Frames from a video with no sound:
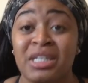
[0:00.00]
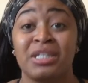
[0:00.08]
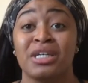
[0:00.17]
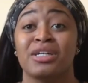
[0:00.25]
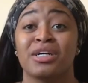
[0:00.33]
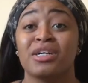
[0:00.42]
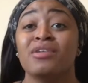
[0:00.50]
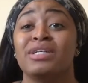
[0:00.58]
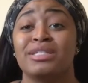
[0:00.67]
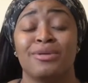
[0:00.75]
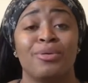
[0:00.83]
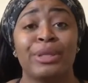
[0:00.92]
your girl
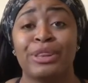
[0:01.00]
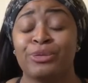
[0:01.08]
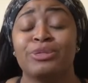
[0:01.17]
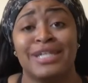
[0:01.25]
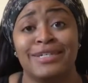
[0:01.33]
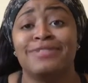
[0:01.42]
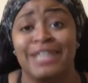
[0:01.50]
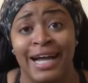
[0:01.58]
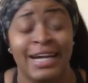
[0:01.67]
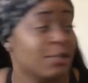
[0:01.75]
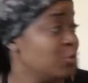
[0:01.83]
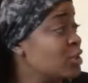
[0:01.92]
is going through tough
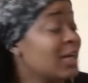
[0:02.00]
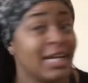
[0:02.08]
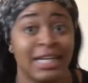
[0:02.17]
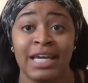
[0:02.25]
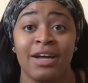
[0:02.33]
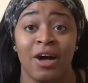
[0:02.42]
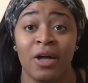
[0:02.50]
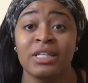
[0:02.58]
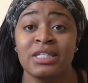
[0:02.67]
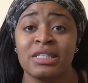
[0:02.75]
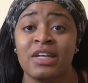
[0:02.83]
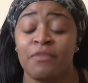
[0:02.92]
times trying to get all
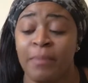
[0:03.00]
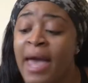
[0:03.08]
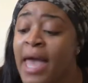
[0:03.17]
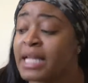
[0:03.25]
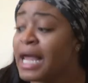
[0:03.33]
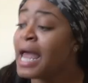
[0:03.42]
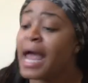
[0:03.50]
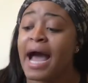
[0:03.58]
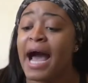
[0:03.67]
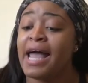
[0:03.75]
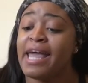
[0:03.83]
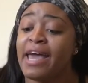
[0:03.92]
this stuff packed.
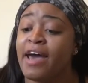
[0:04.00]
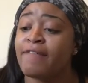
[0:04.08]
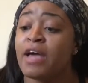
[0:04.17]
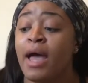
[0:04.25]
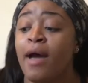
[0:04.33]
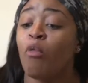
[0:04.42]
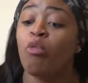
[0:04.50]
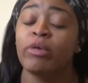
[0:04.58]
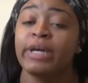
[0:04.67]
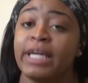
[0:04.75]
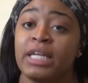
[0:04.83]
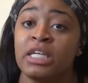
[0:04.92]
I have
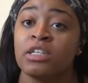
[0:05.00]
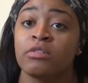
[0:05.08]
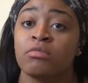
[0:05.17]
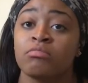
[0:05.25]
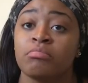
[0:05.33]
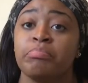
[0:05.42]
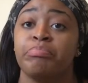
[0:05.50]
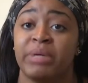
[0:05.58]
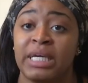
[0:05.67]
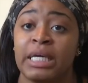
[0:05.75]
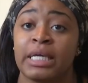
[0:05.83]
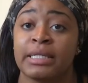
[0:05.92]
one
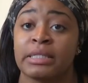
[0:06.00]
bin.